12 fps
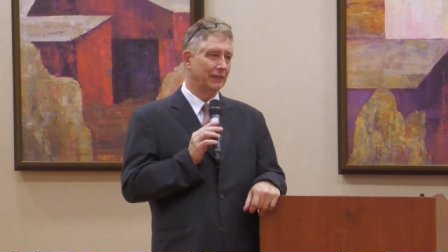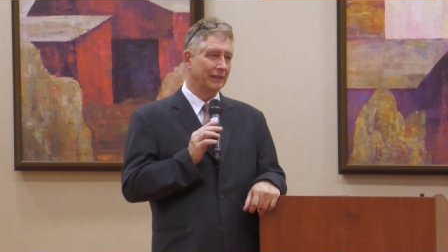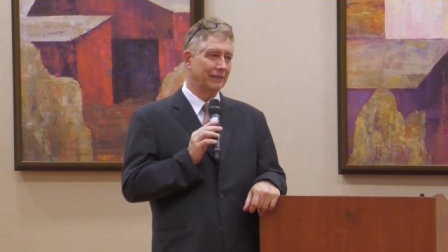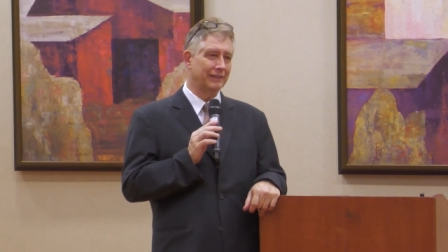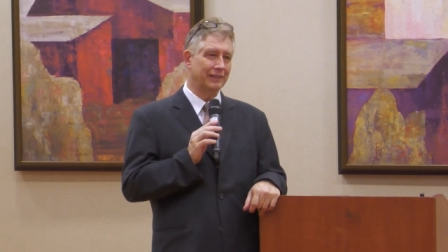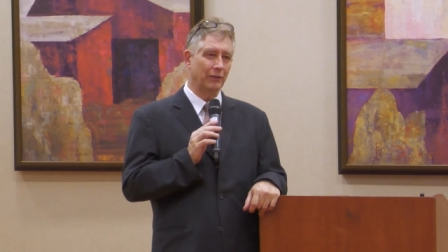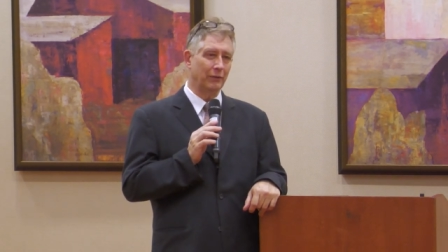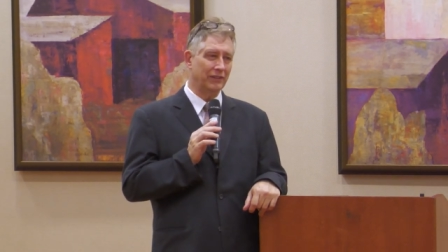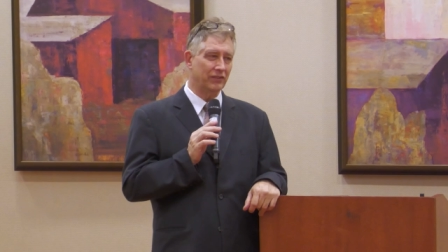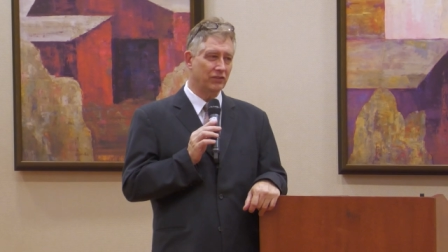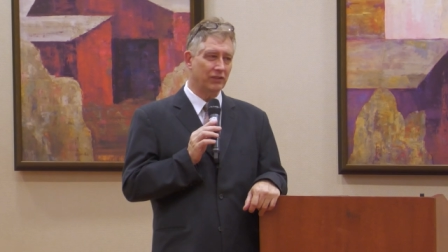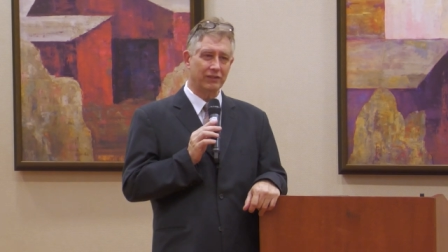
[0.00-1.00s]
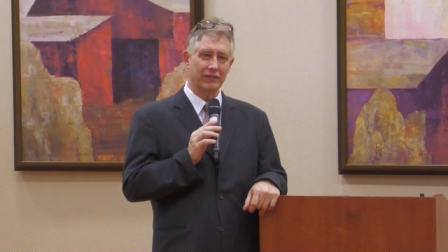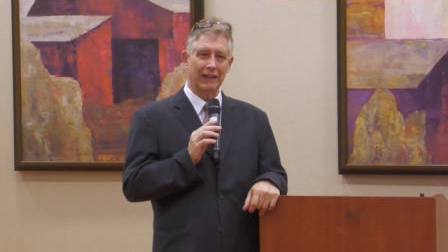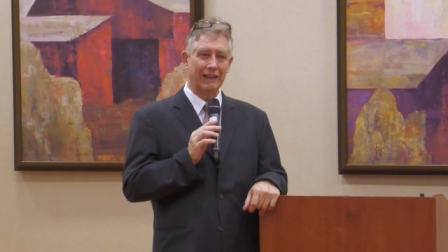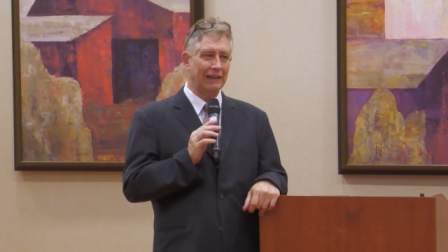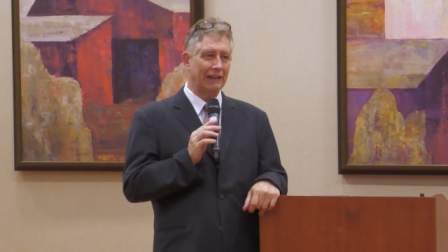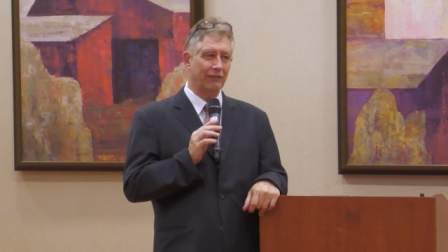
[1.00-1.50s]
And so it's just
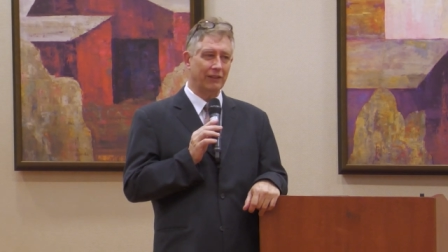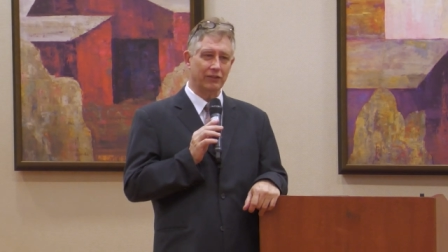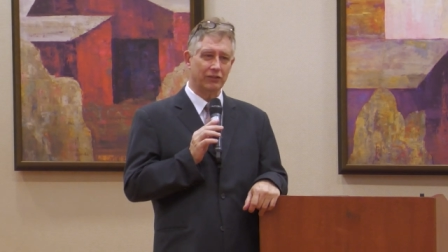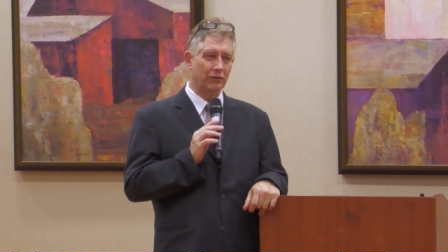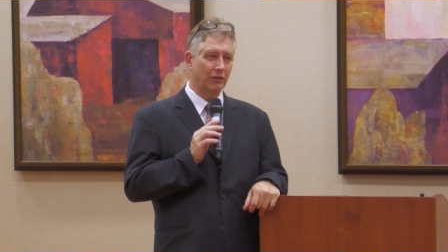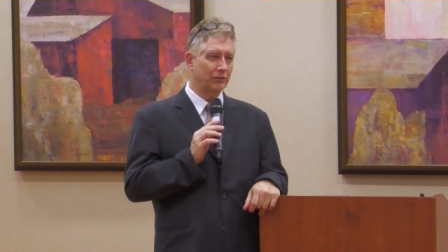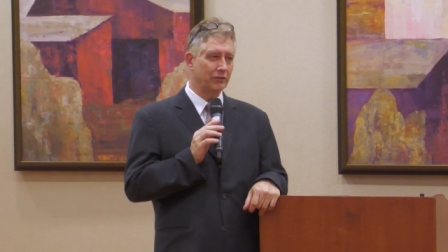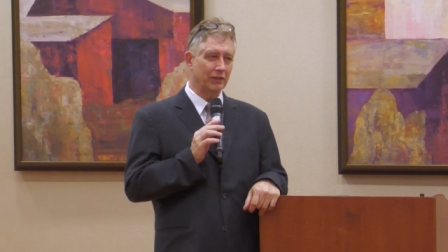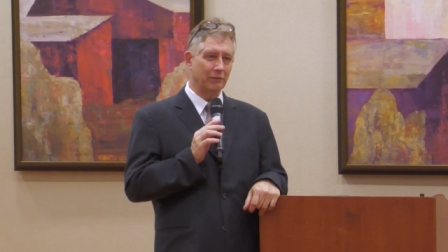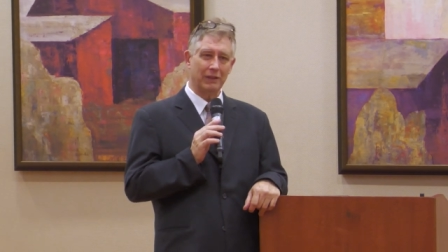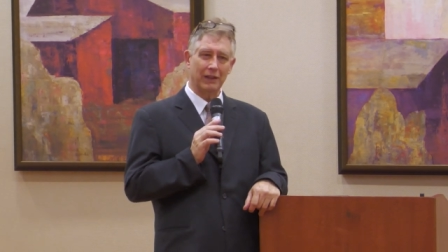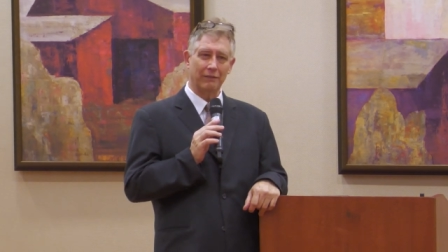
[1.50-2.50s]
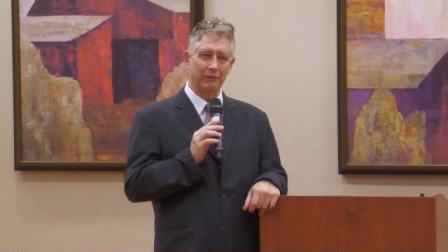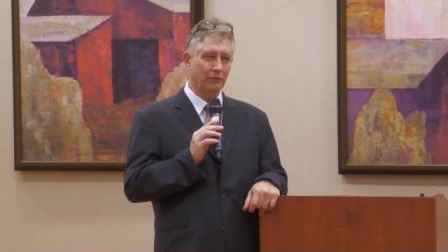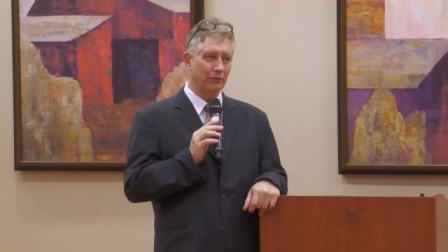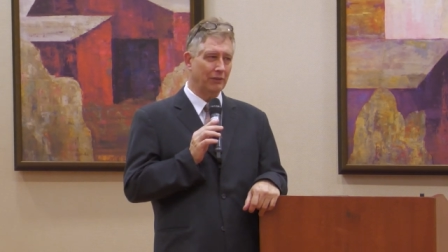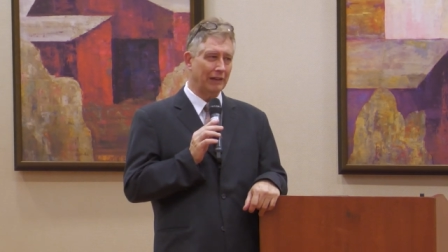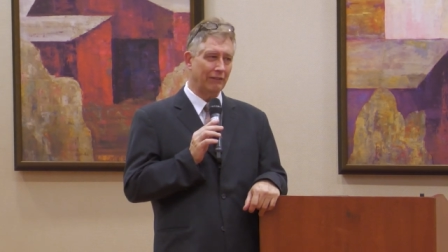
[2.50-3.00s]
like having a stroke
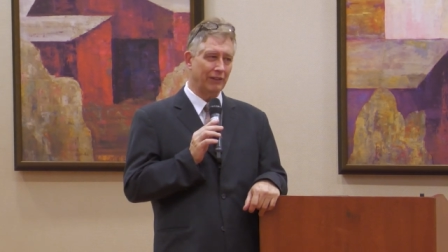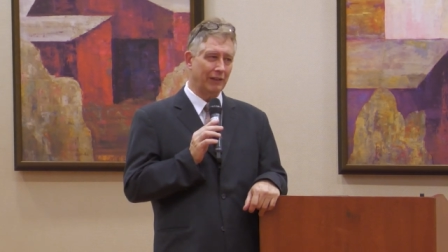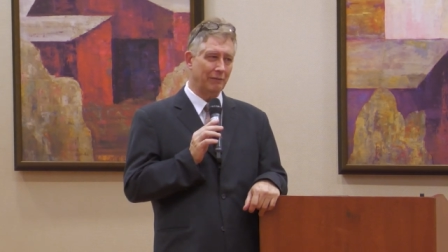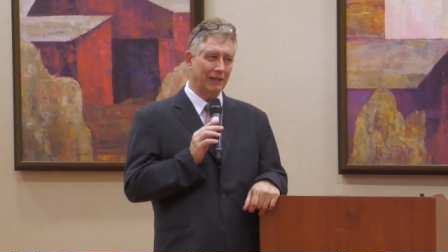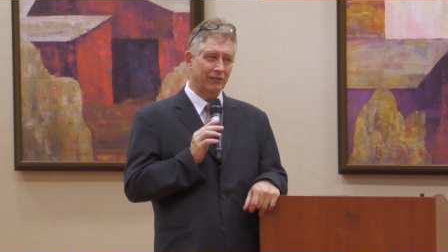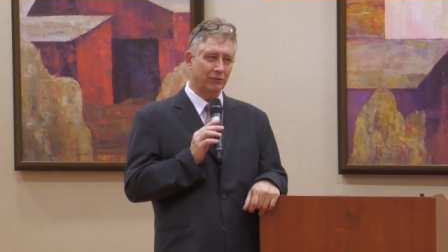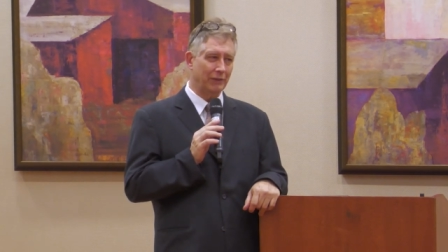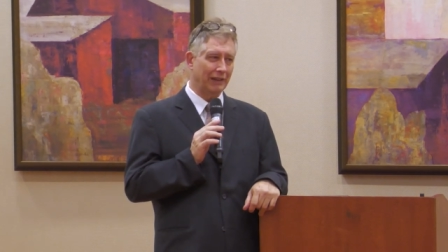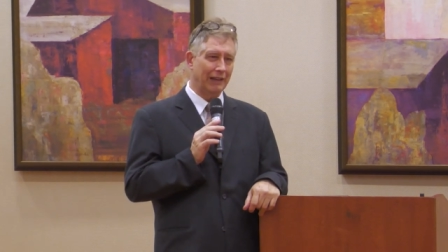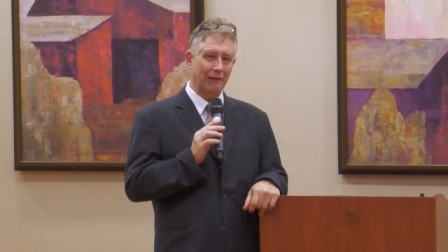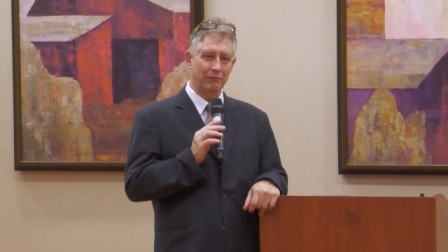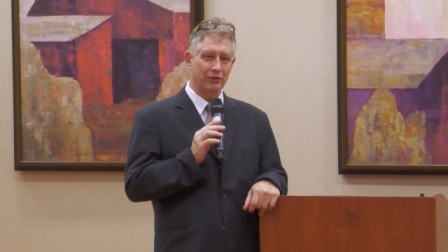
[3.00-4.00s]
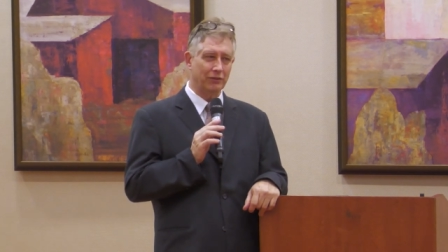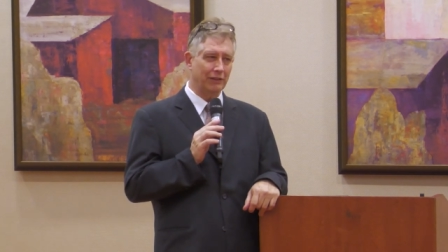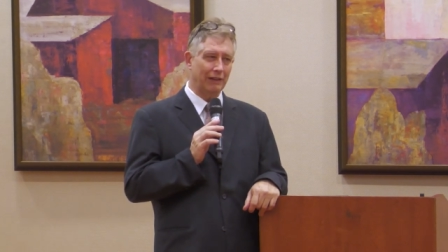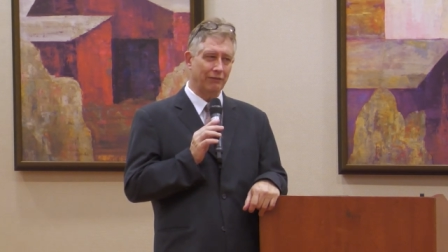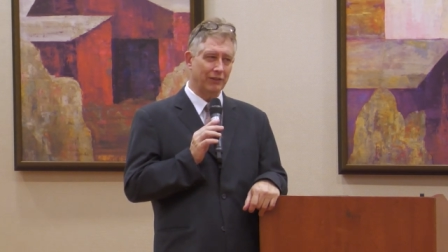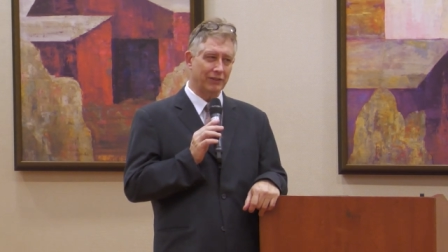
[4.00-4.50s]
sometimes when you have an M S relapse. You're
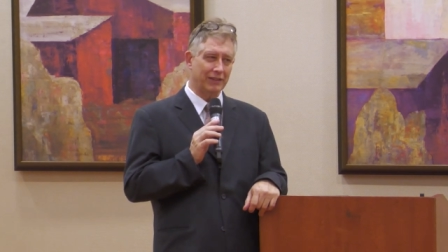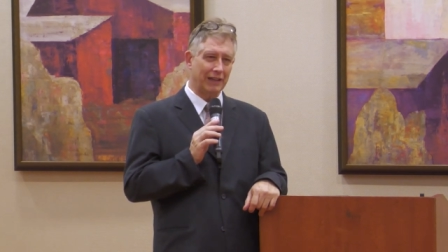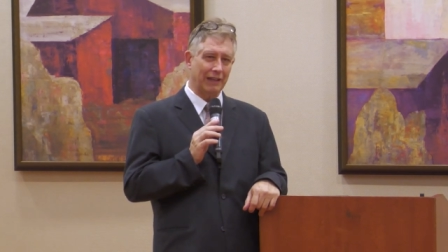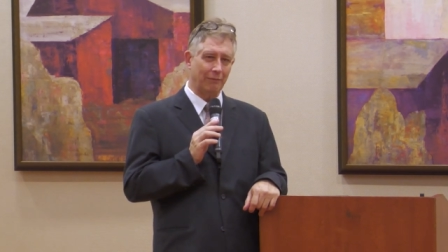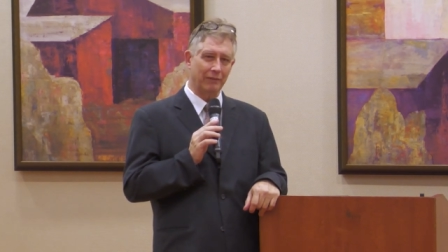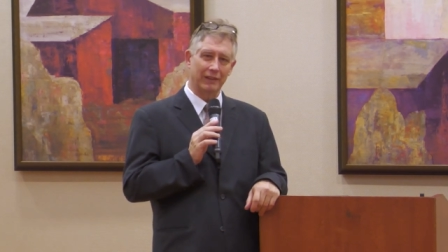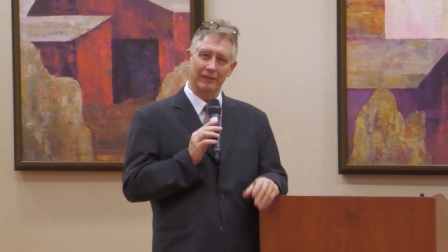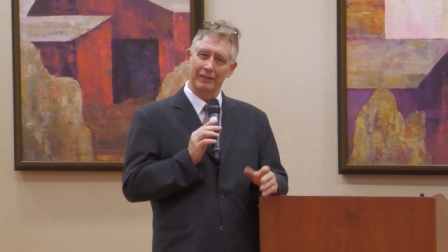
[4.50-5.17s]
never the same.